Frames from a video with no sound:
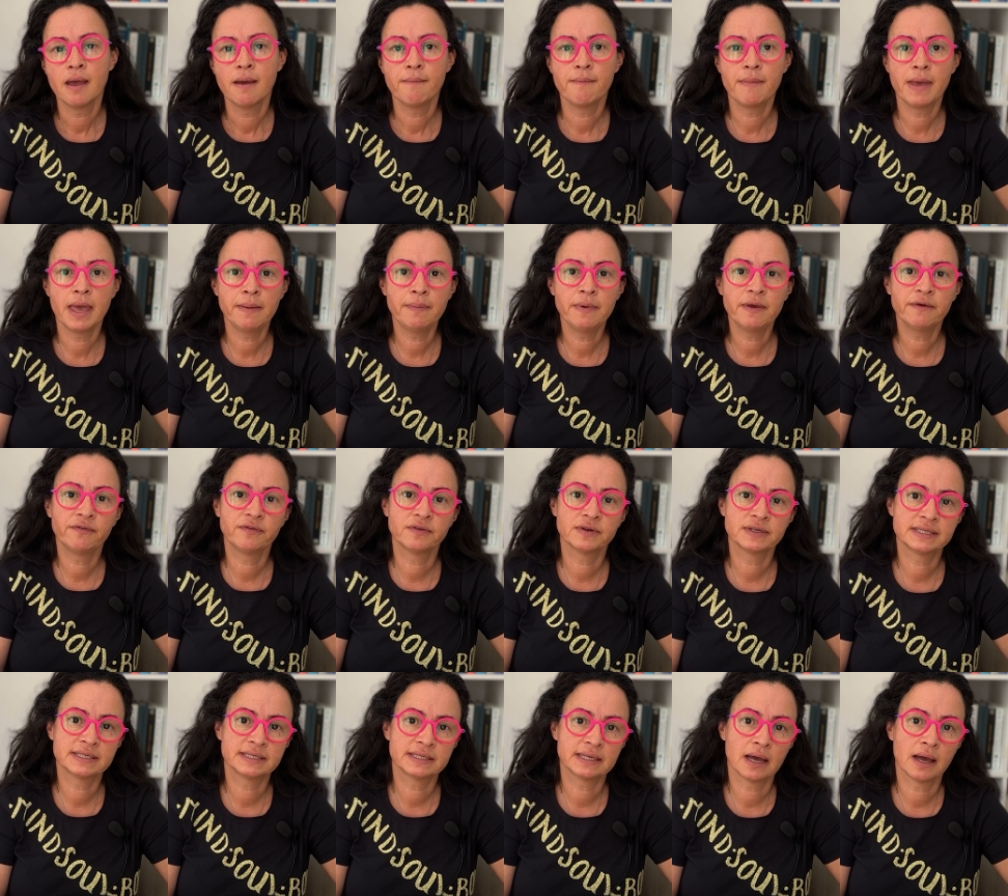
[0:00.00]
Maybe for
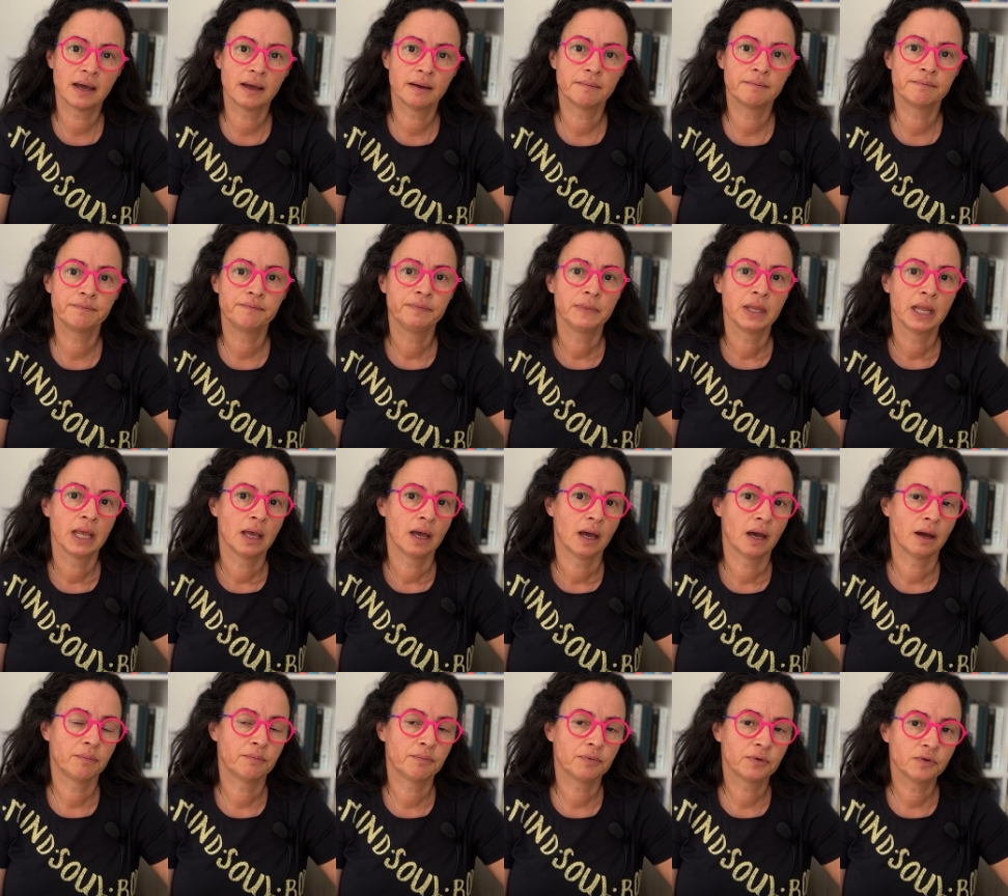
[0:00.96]
some
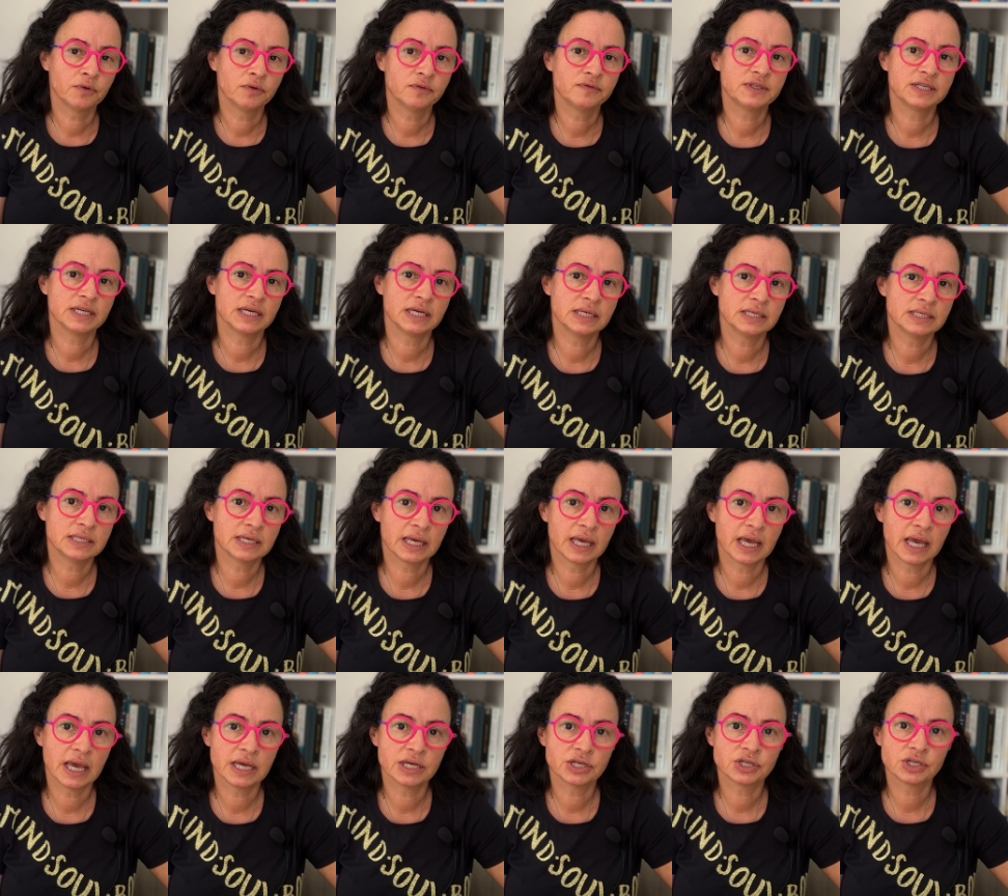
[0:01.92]
approved
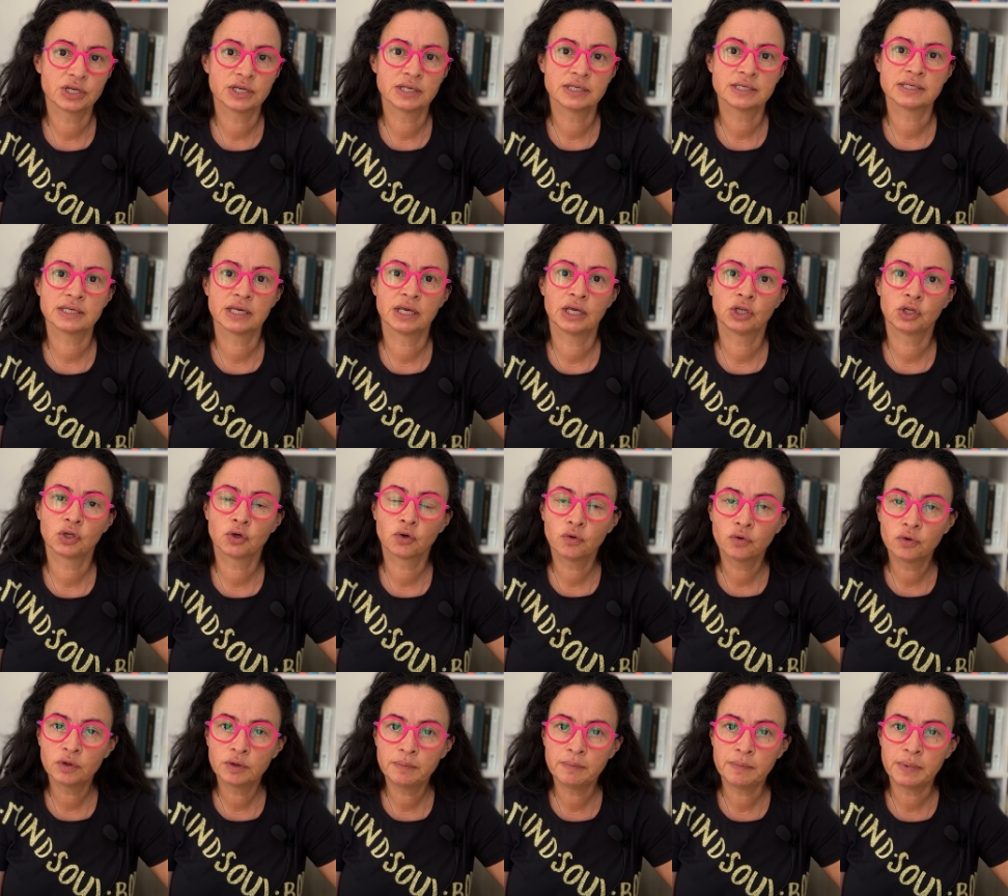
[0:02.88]
indications it
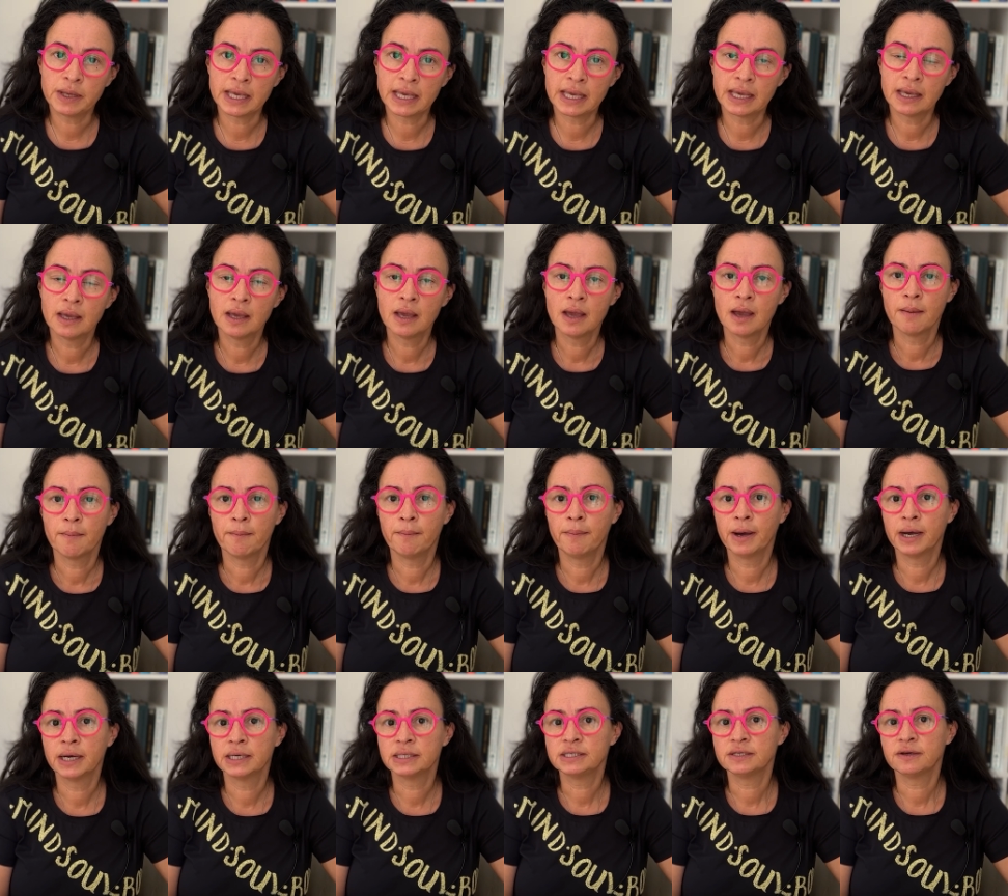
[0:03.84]
could be,
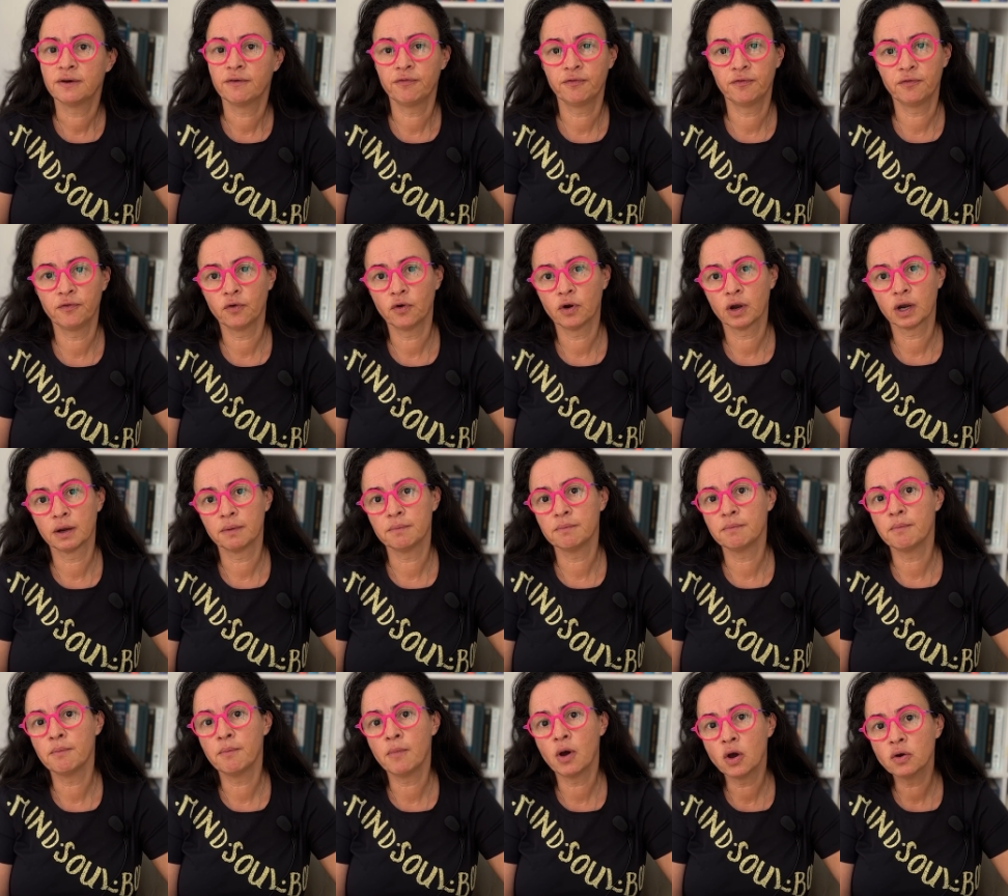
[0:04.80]
but for
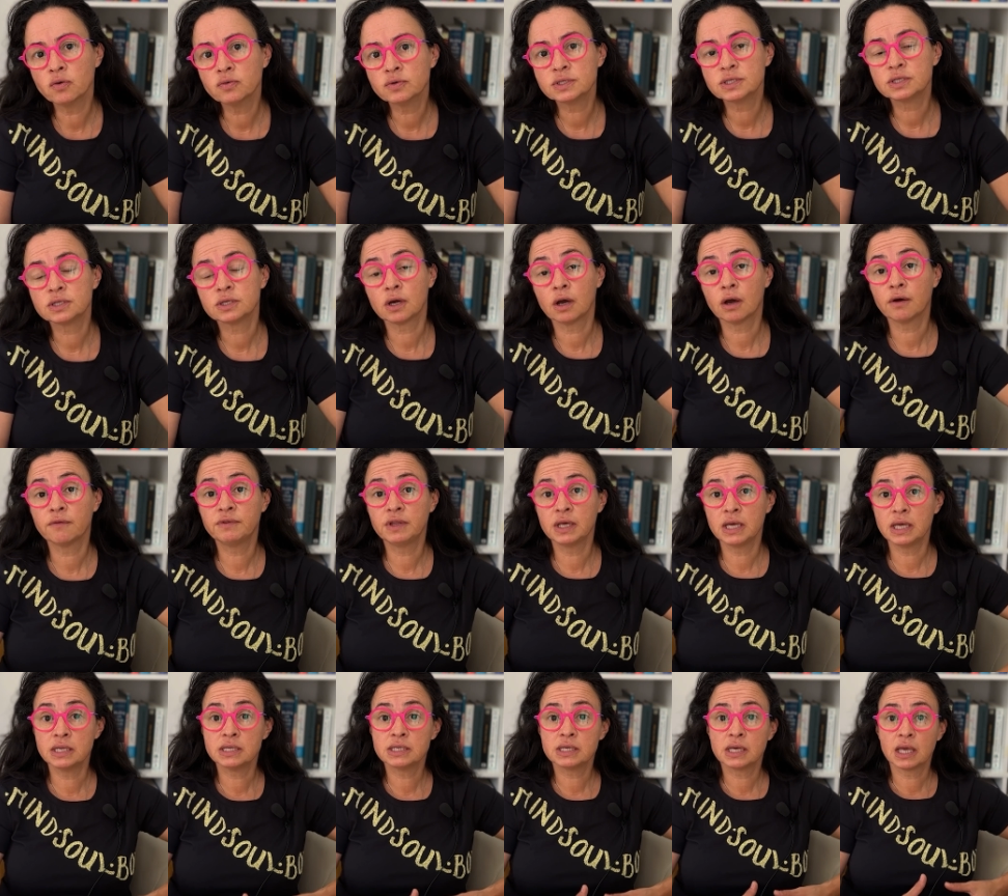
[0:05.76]
most of
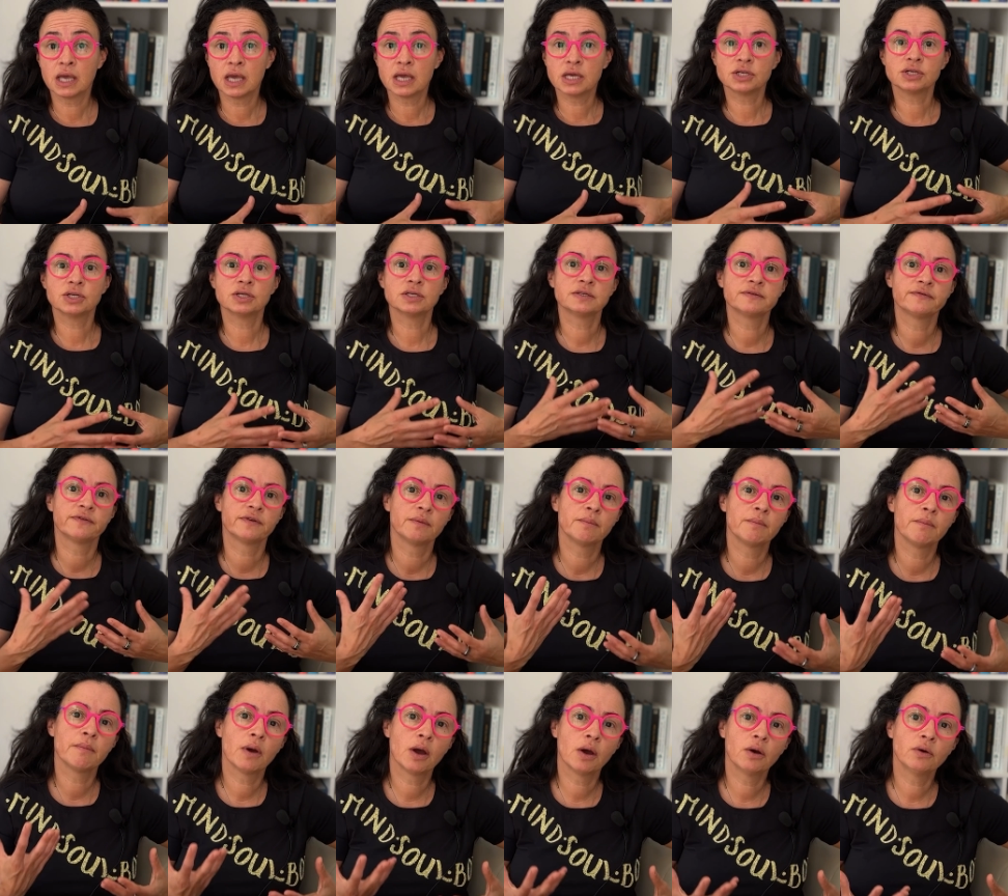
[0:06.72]
the indications, for
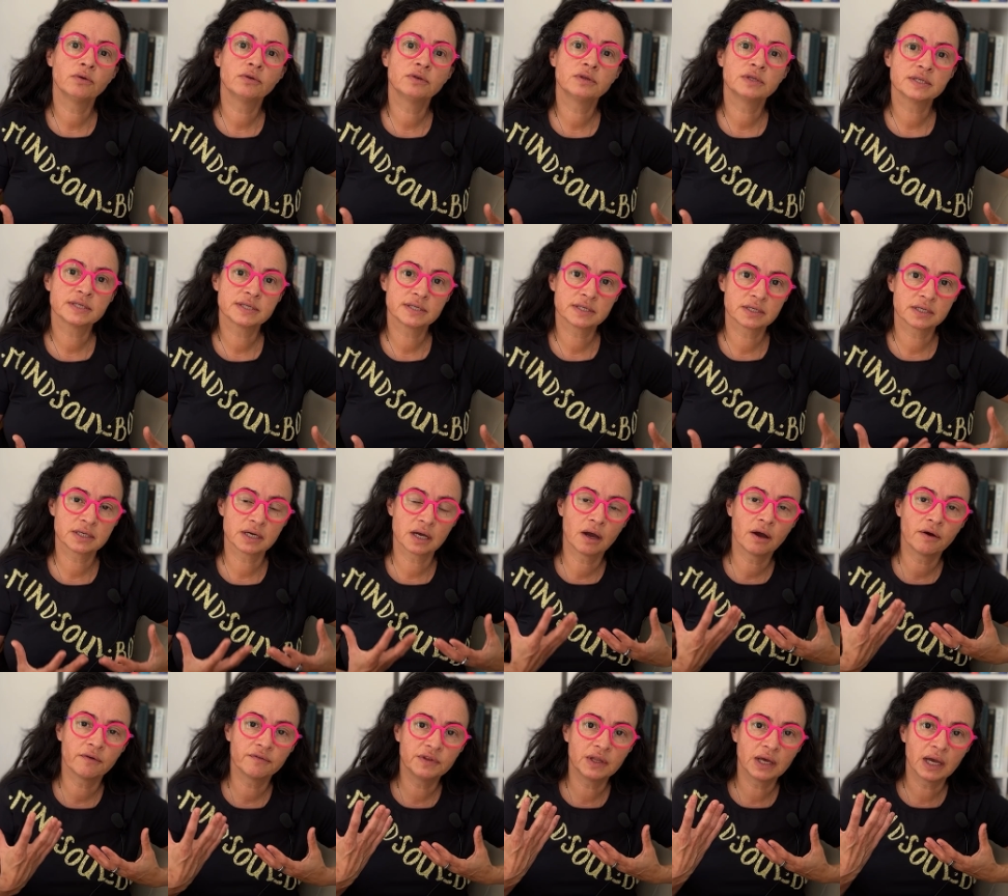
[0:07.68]
most
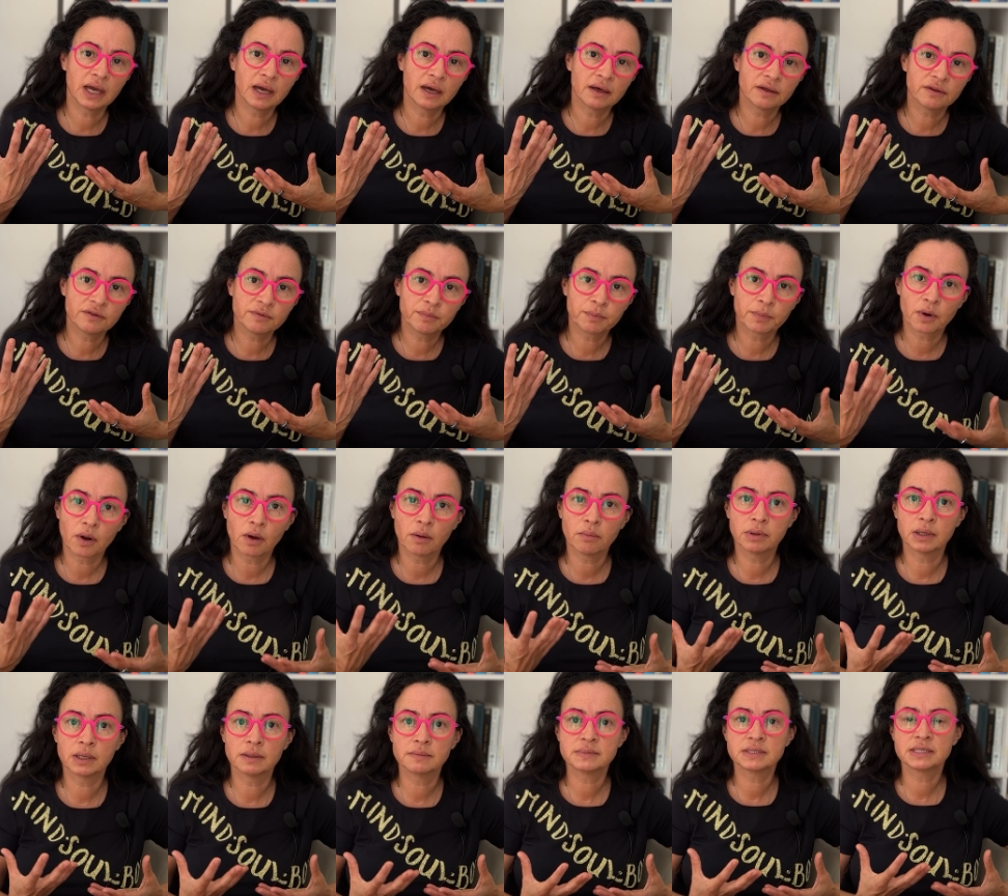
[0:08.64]
of the health
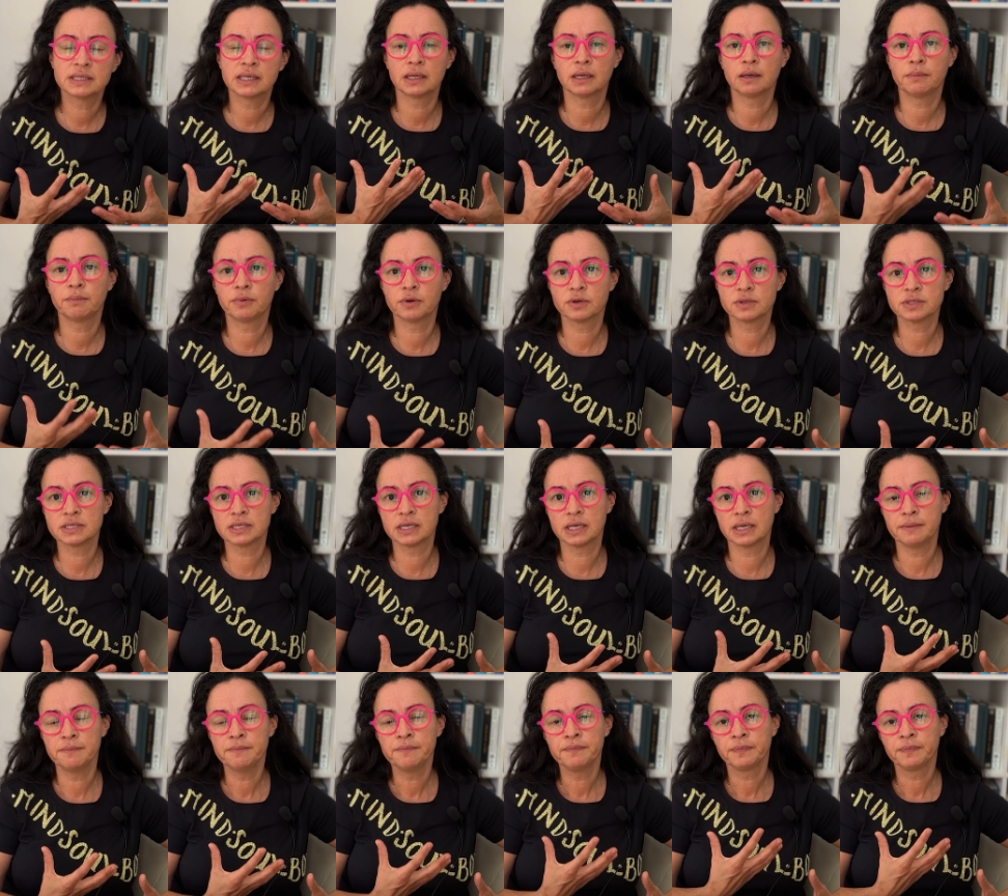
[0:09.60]
problems that a person